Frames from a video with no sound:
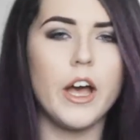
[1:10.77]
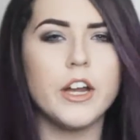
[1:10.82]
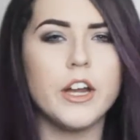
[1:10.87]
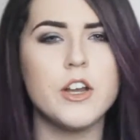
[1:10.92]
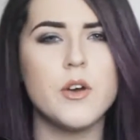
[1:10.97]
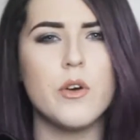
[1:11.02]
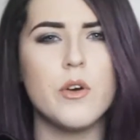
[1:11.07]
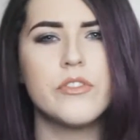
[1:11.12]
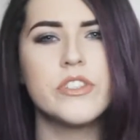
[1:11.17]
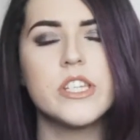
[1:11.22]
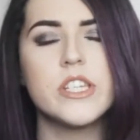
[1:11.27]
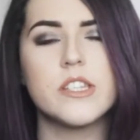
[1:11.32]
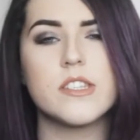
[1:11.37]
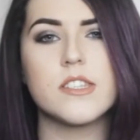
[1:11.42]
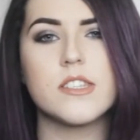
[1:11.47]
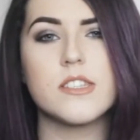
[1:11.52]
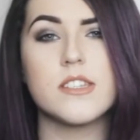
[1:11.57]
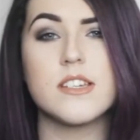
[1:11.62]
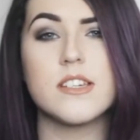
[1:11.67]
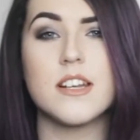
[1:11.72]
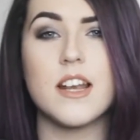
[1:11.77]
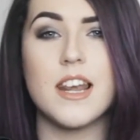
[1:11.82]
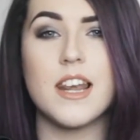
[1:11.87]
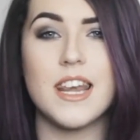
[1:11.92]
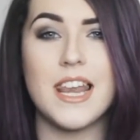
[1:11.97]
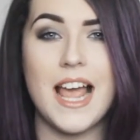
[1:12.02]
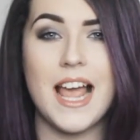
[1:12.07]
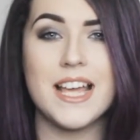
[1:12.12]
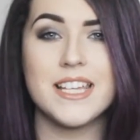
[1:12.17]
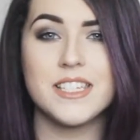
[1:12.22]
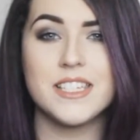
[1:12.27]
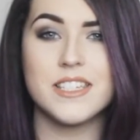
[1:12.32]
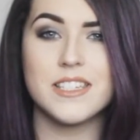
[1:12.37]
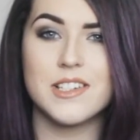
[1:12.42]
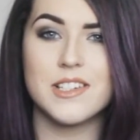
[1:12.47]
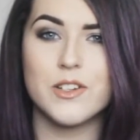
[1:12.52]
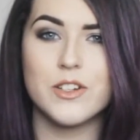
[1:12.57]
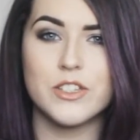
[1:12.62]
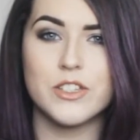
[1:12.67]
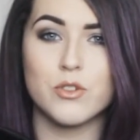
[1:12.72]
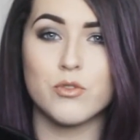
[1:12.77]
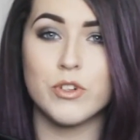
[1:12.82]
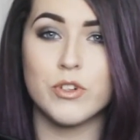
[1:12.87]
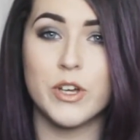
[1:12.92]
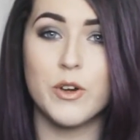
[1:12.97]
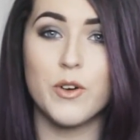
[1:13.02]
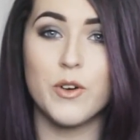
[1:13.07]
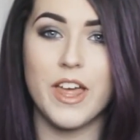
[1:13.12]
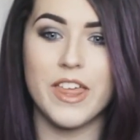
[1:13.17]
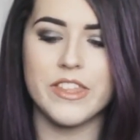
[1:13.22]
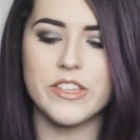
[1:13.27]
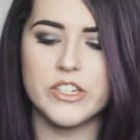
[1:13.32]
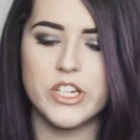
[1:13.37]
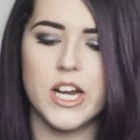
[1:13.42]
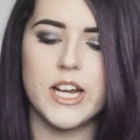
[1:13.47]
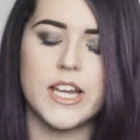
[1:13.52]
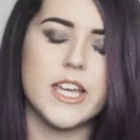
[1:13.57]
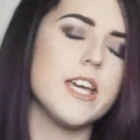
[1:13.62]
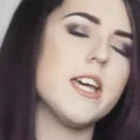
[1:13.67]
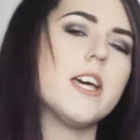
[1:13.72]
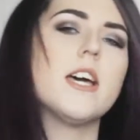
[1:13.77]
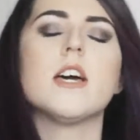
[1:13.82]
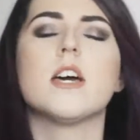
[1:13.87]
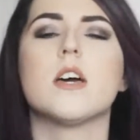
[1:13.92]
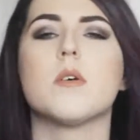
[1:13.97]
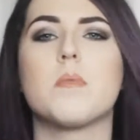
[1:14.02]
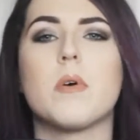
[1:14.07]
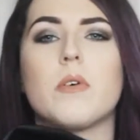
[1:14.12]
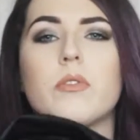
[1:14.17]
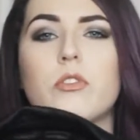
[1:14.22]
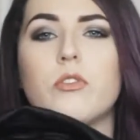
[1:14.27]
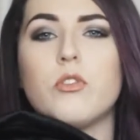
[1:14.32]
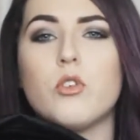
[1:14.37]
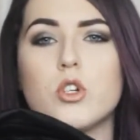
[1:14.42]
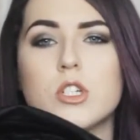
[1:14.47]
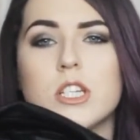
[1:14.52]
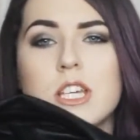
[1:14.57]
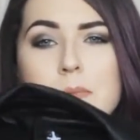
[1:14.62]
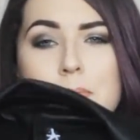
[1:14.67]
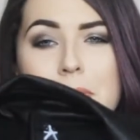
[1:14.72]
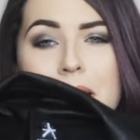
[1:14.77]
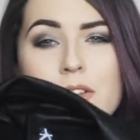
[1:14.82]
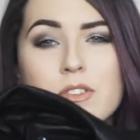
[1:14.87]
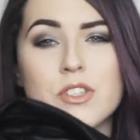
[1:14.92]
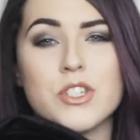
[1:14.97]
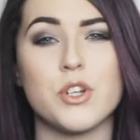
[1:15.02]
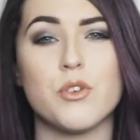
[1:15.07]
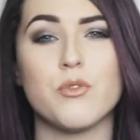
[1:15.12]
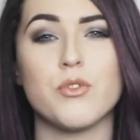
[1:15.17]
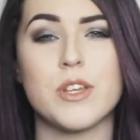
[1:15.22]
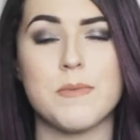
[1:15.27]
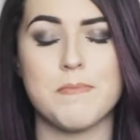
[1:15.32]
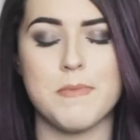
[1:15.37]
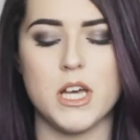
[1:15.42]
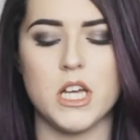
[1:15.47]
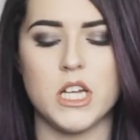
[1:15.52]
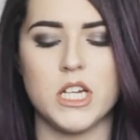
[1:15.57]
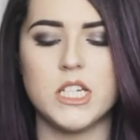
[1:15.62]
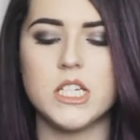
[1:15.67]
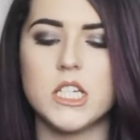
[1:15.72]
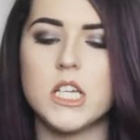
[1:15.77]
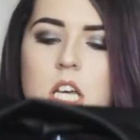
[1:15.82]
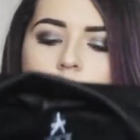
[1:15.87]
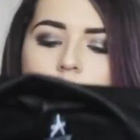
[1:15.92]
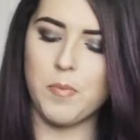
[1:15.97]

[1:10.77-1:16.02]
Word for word: I know obviously this isn't going to last as long as a real leather jacket, but for £14 I don't really mind.